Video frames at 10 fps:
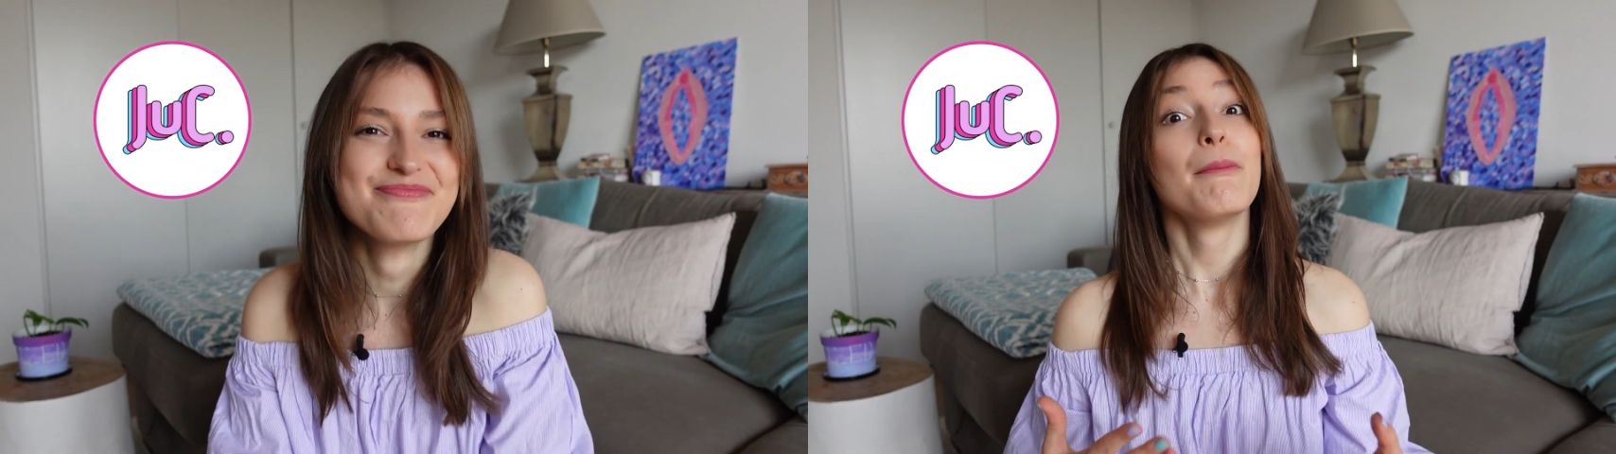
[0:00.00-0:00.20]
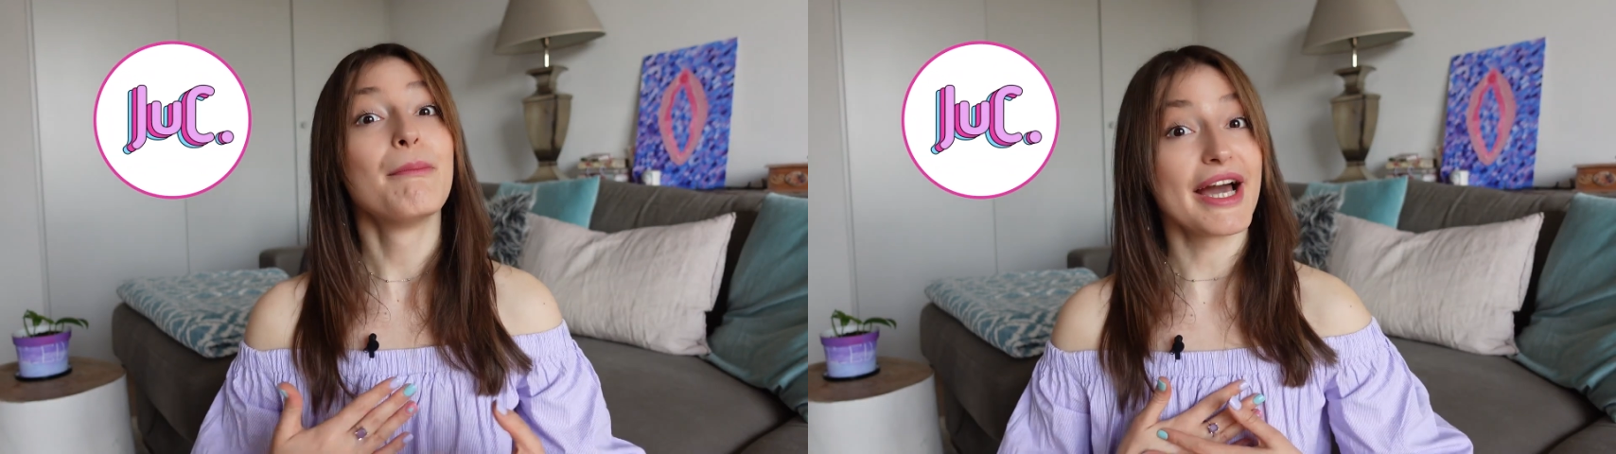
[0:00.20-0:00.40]

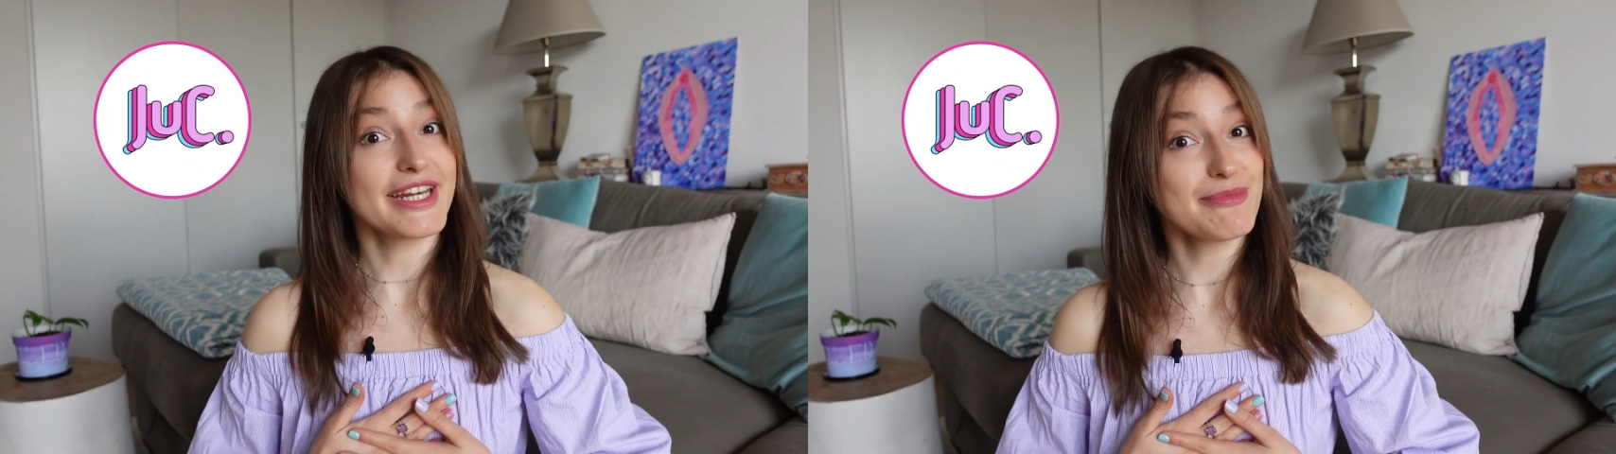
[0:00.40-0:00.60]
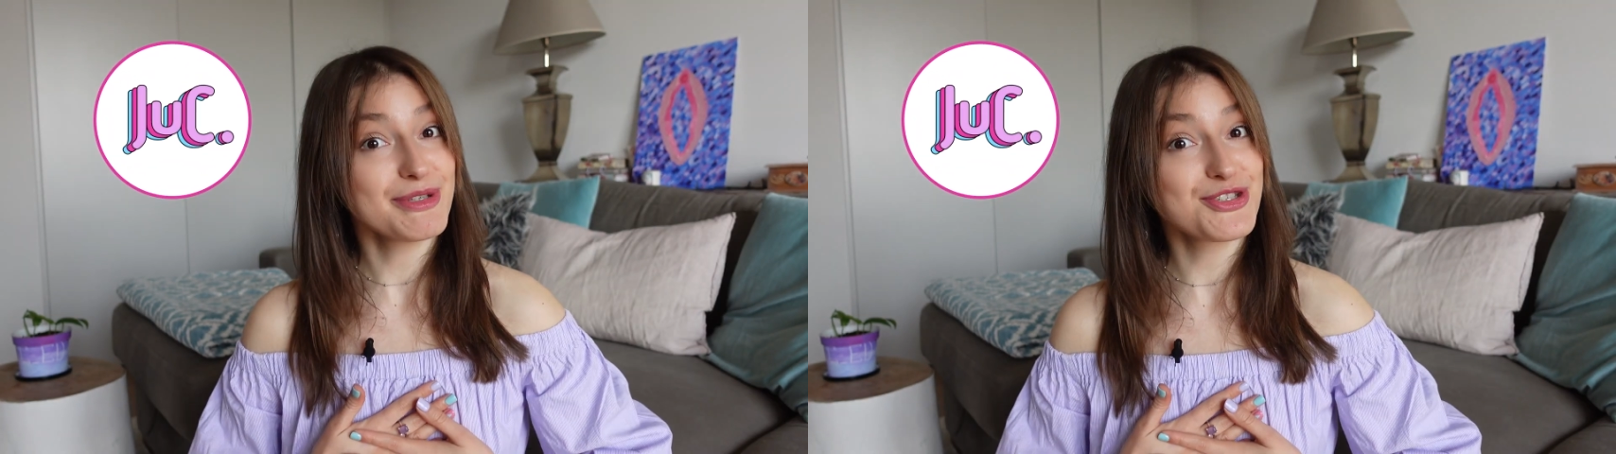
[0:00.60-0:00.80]
My
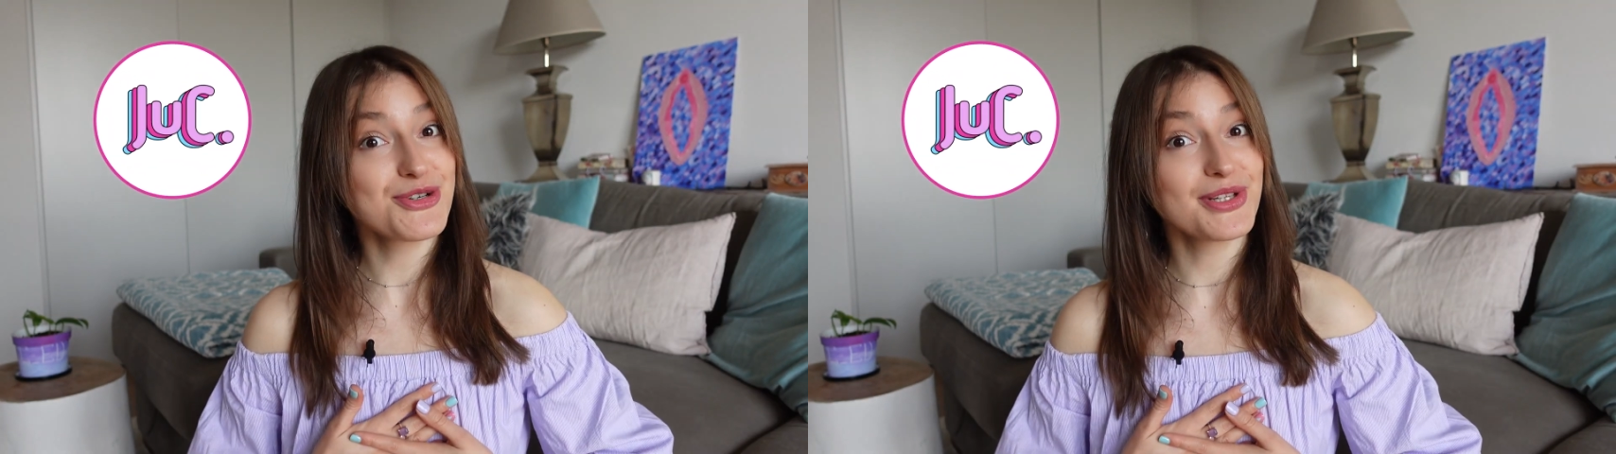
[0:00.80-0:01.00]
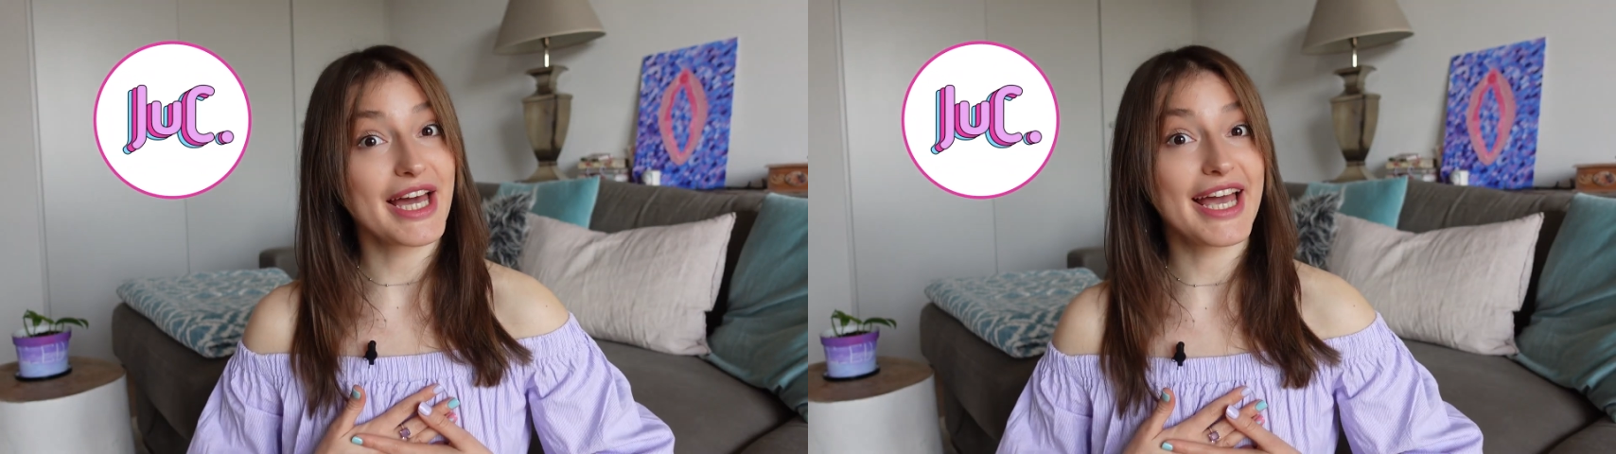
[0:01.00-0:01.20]
name is
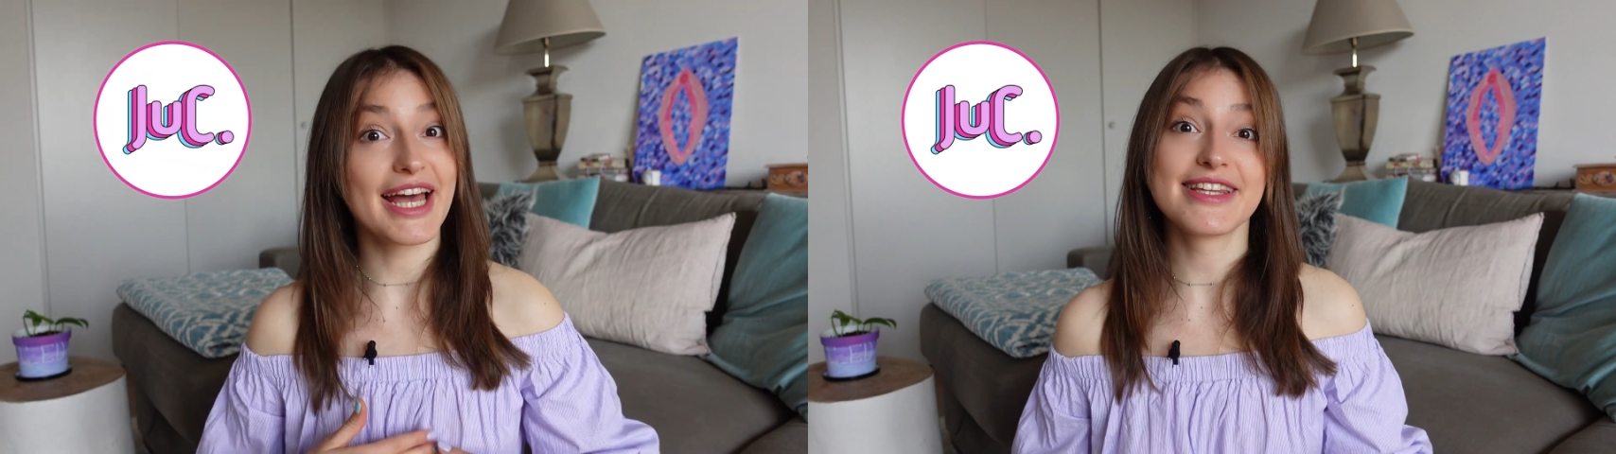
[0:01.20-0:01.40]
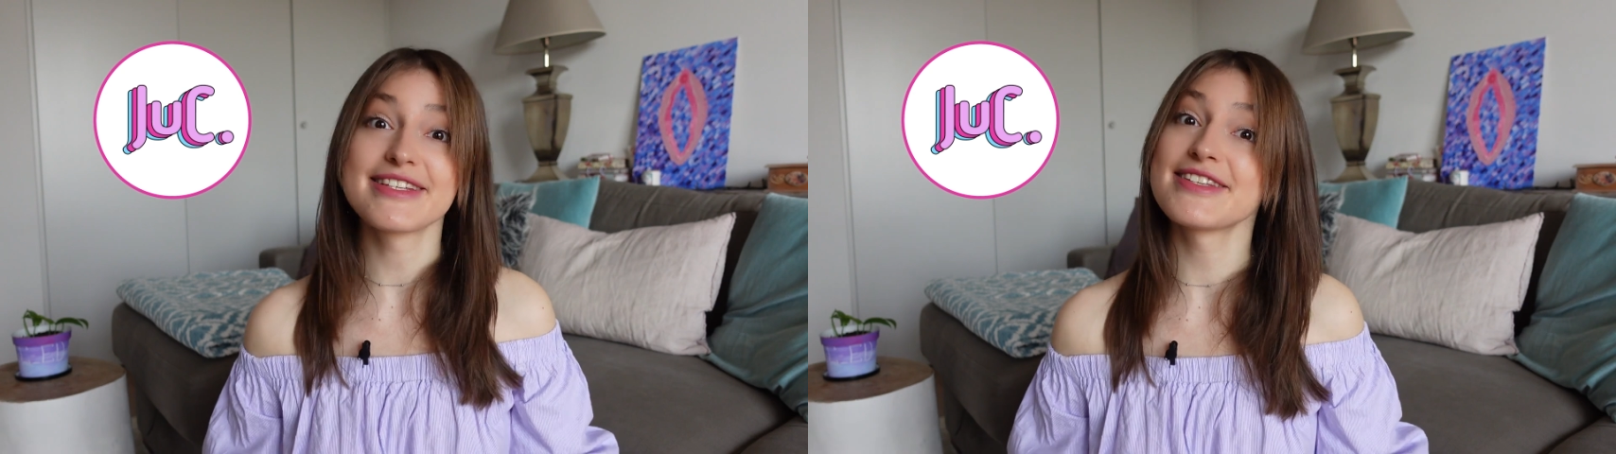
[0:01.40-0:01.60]
Juliet,
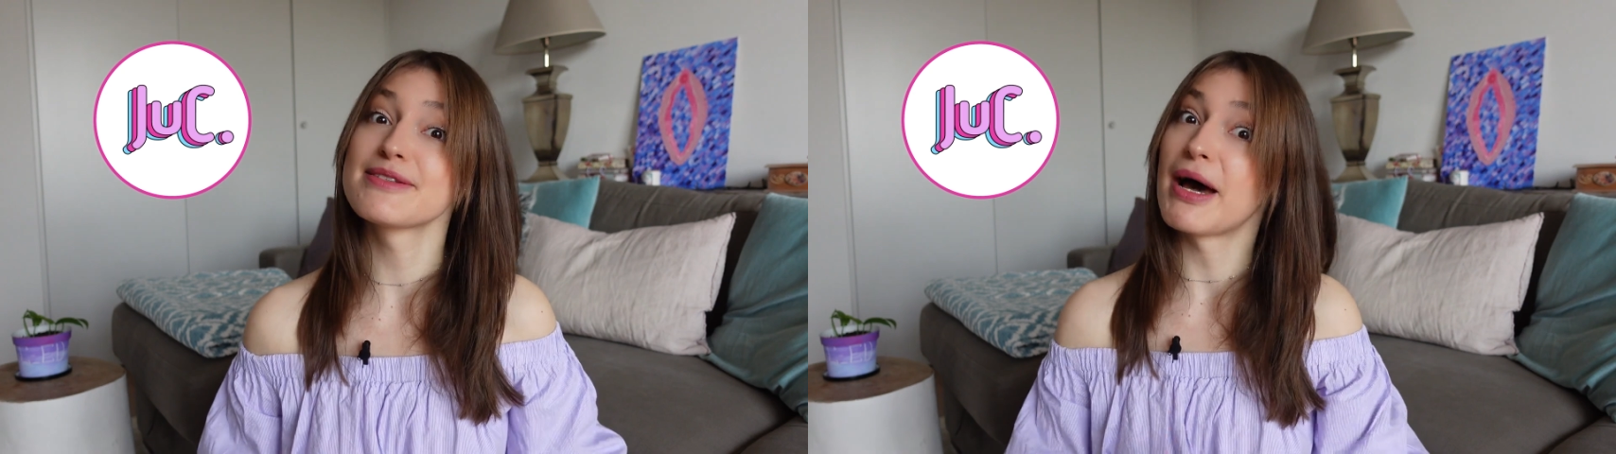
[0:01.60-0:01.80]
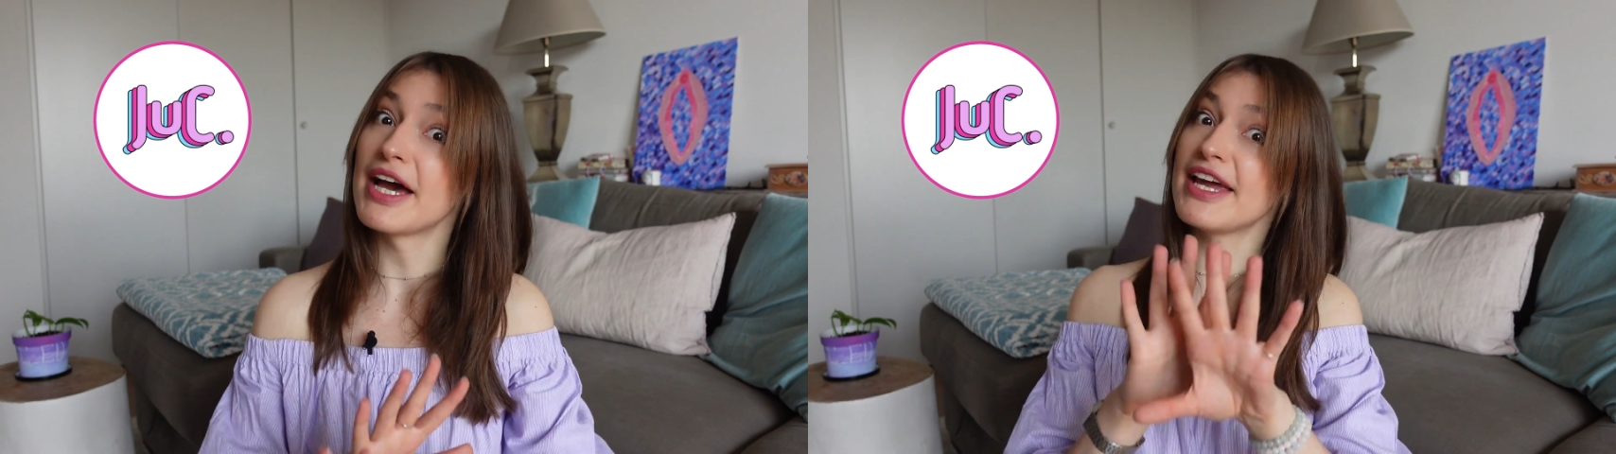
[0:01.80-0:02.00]
and this is
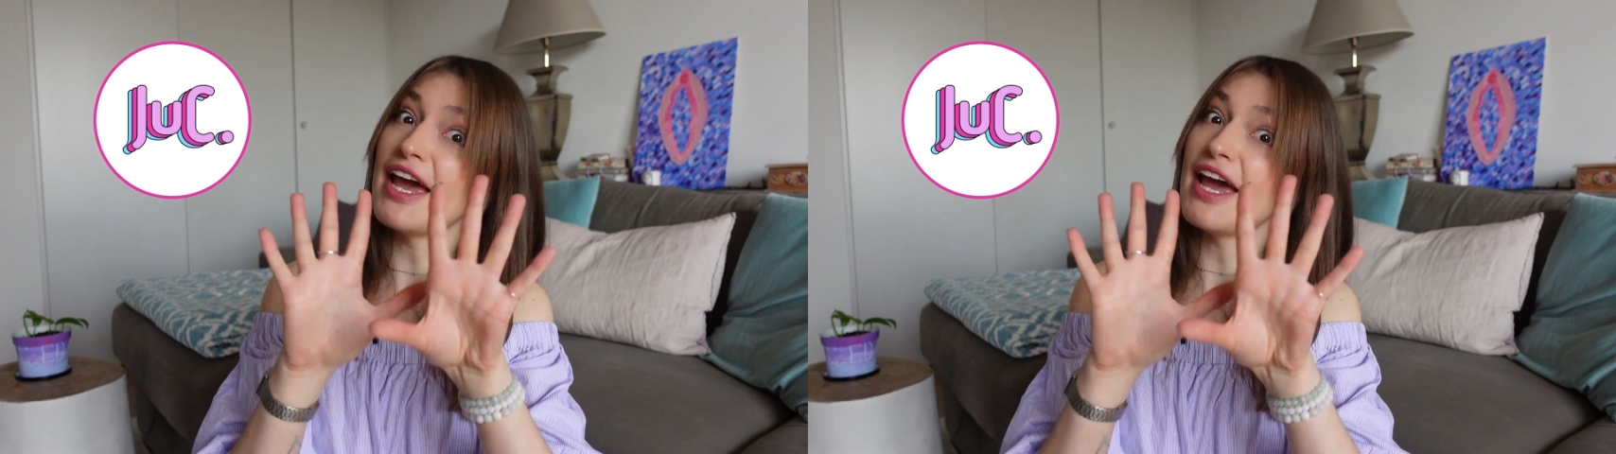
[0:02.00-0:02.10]
my